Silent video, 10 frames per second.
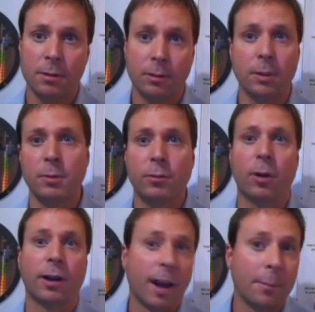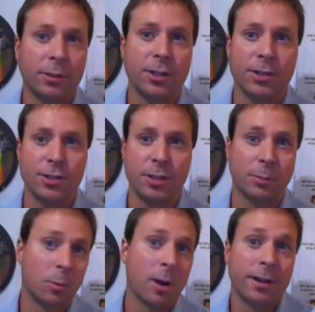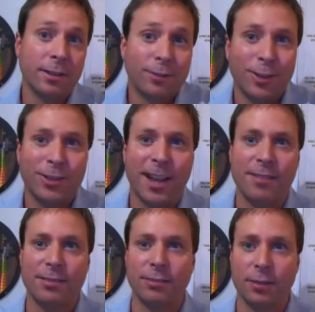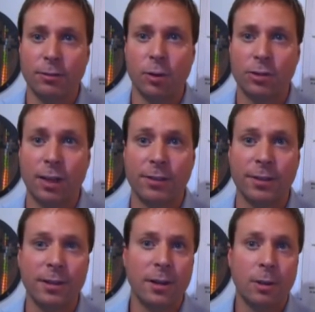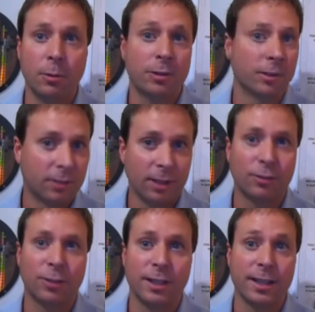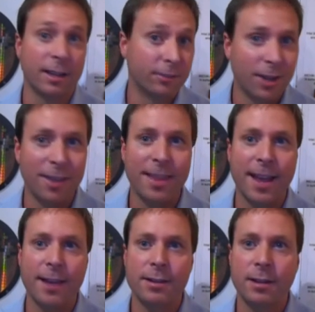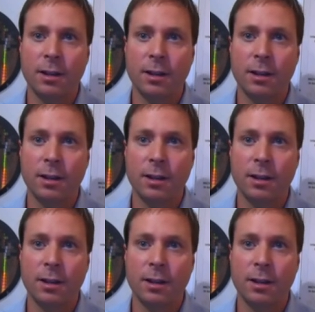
really before our competition shipped one in the first half of, of 07. We successfully have done that.